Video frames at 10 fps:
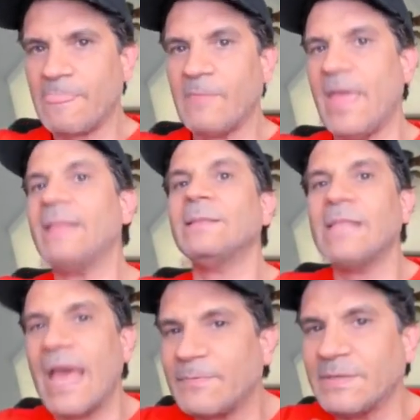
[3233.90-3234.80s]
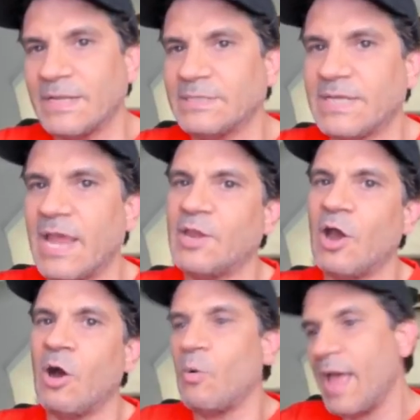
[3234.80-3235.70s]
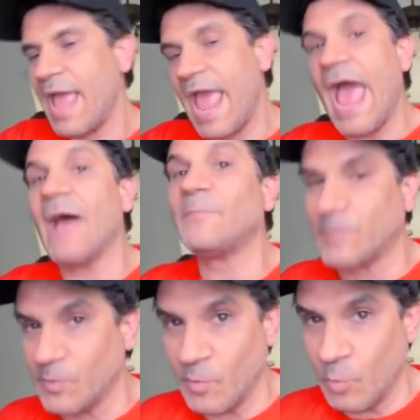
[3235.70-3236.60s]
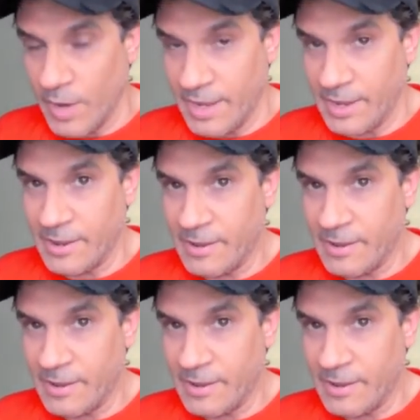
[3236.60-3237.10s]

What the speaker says: they left Nintendo after the Wii.